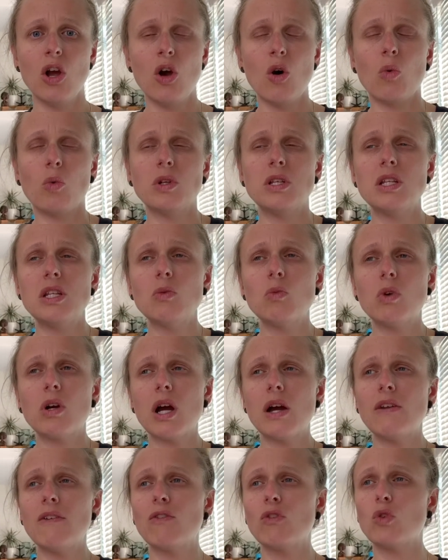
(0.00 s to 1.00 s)
What
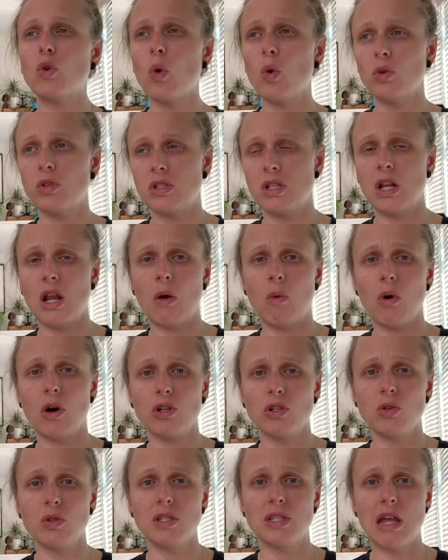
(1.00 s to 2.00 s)
kind of goals did I want
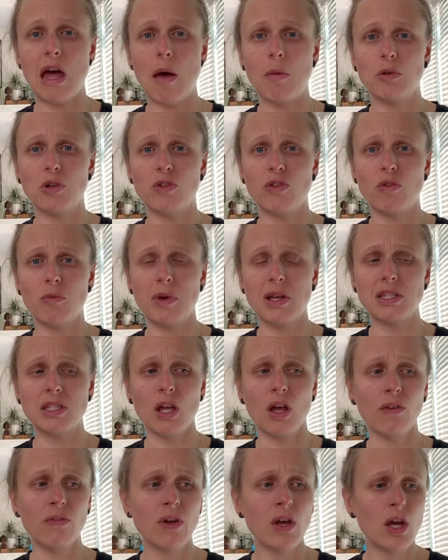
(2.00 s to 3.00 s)
to establish for
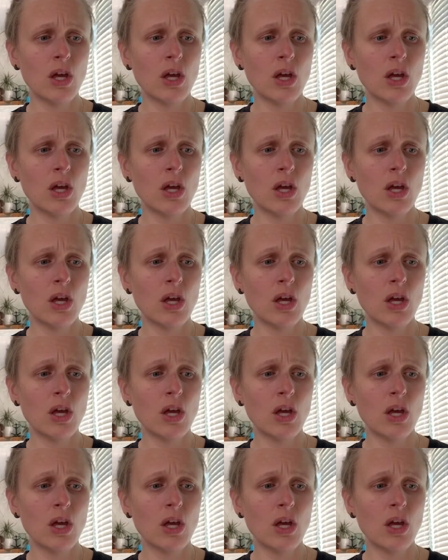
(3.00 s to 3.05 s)
myself?